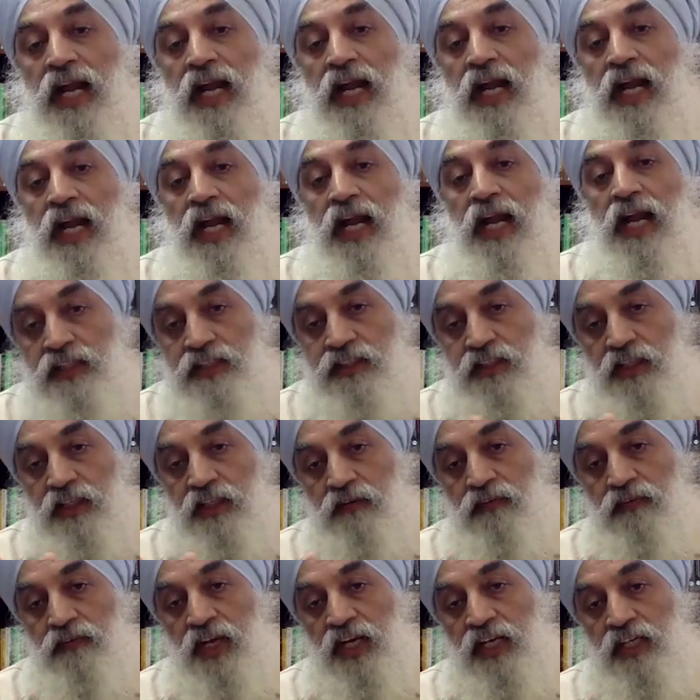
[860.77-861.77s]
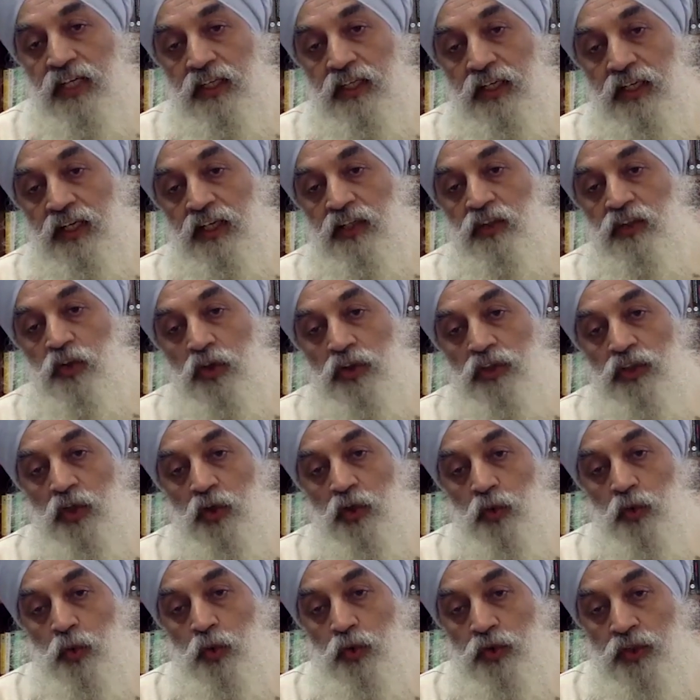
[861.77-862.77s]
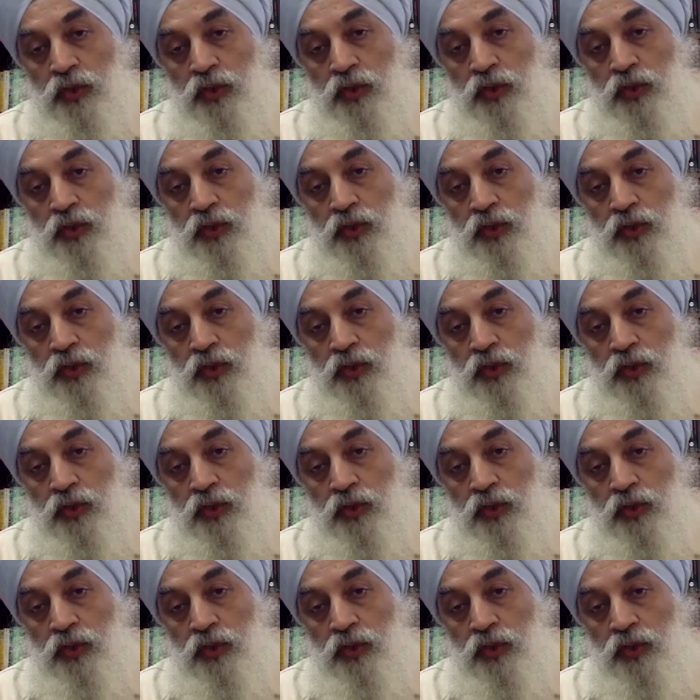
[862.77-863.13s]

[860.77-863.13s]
adverse effect is on the growth rate.